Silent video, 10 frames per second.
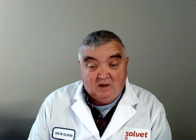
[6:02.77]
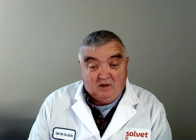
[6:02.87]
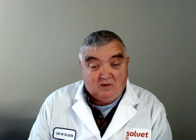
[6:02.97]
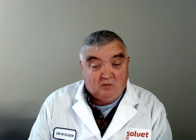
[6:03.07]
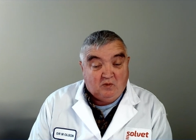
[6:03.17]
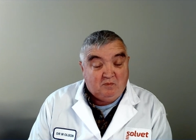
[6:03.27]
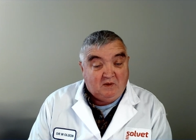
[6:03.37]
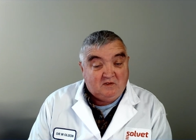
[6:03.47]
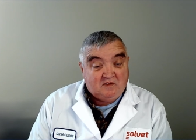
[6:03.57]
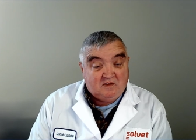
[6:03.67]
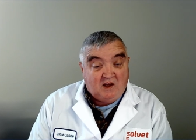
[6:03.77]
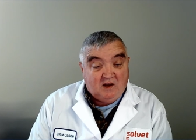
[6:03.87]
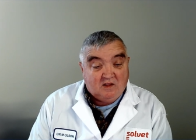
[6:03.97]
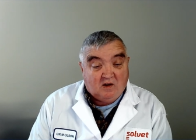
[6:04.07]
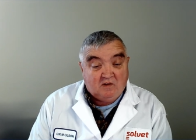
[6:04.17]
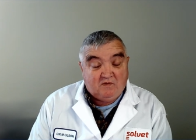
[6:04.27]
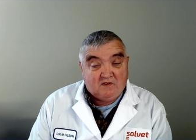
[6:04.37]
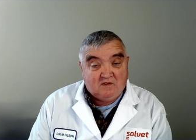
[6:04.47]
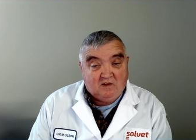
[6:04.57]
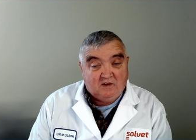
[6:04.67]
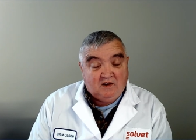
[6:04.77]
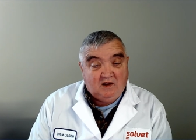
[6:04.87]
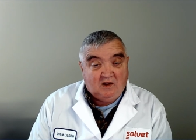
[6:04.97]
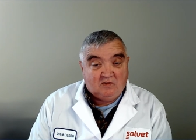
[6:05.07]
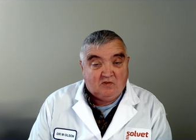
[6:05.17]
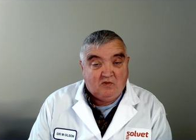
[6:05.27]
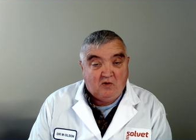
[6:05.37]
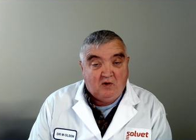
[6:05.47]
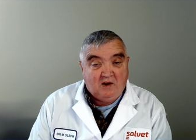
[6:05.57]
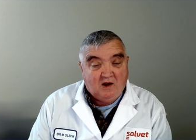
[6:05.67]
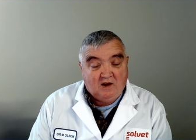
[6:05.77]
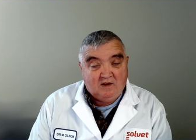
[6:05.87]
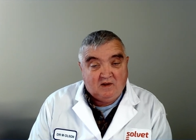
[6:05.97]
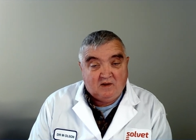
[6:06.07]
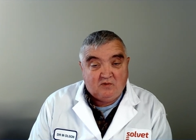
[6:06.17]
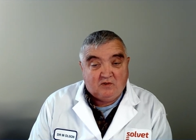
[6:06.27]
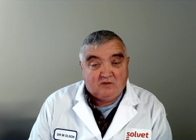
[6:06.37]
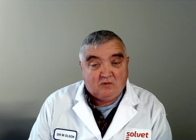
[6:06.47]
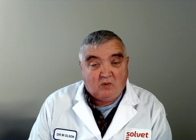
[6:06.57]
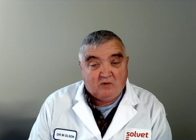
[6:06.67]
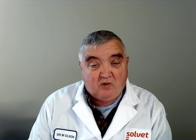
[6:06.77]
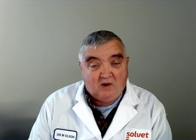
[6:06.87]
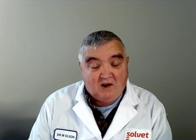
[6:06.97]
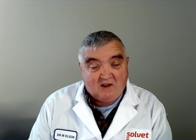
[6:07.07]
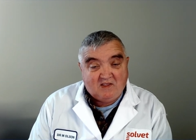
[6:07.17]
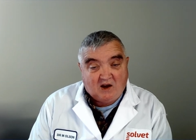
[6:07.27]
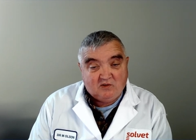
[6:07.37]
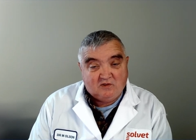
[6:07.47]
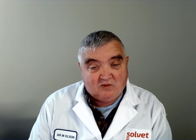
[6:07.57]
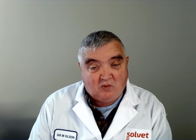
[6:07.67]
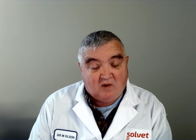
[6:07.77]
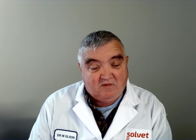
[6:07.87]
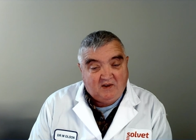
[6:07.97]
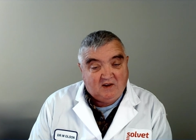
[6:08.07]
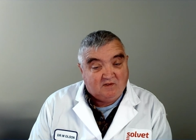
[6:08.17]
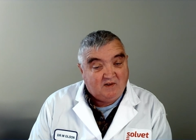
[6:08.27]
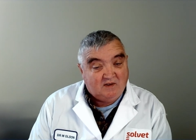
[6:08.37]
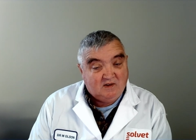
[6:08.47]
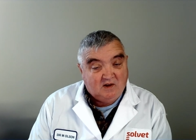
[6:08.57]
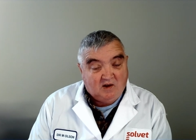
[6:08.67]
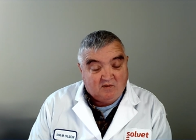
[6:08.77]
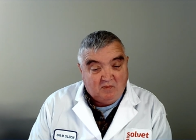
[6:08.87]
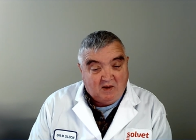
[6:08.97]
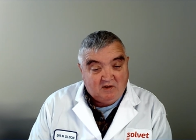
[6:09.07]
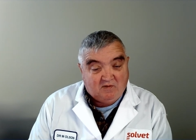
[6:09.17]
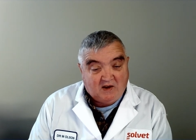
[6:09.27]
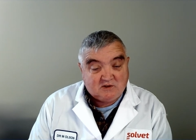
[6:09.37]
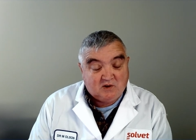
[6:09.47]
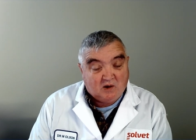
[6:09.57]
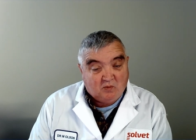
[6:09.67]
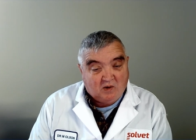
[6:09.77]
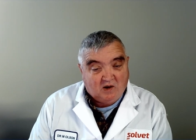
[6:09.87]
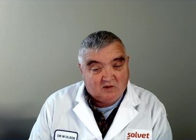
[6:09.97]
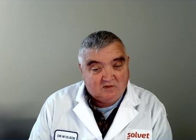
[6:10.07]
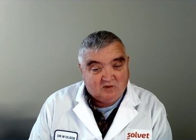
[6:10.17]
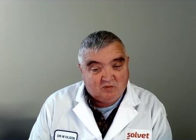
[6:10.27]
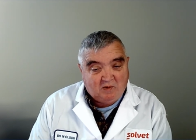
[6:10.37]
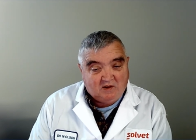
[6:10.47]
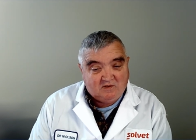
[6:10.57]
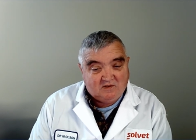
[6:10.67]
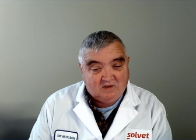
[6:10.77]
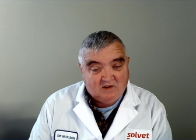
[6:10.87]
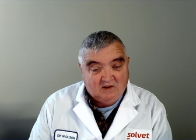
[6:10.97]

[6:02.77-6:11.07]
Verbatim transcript: it will be state-of-the-art facility. It's 3,900 square, 39,000 square feet of, of manufacturing and warehousing space.